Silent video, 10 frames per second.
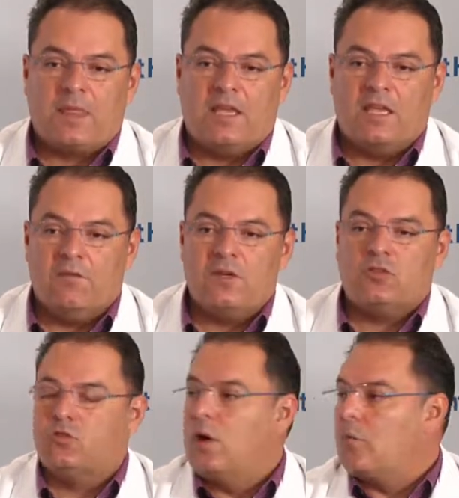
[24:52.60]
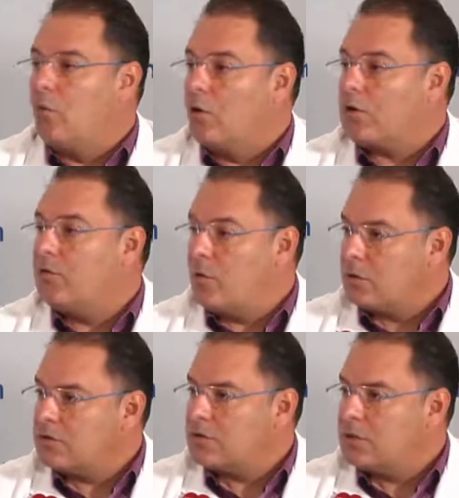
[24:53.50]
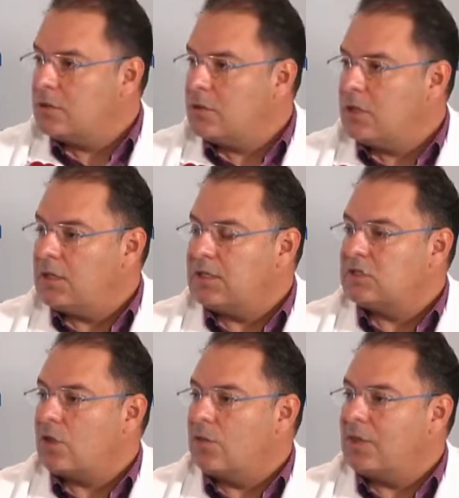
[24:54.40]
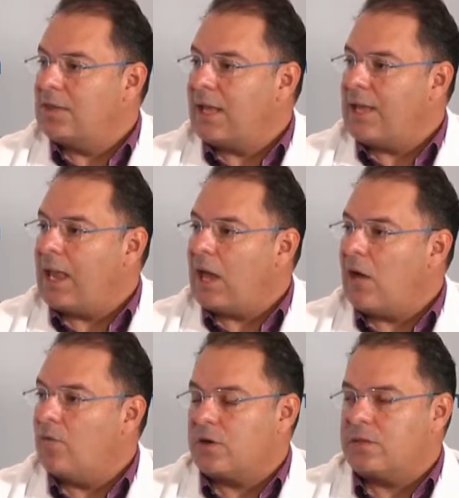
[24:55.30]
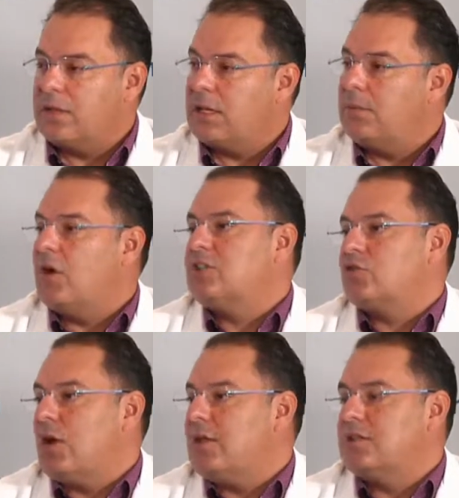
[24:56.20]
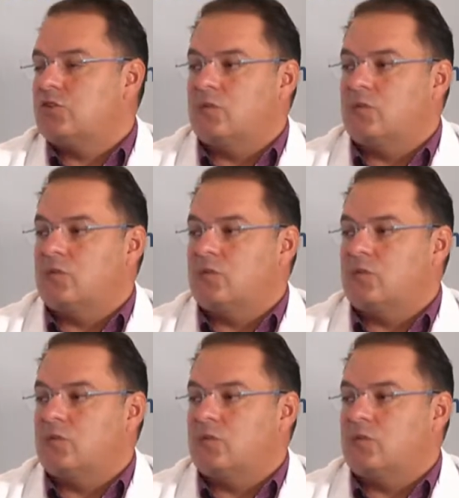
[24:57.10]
giving it to our workforce, is something that now we're thinking about strategies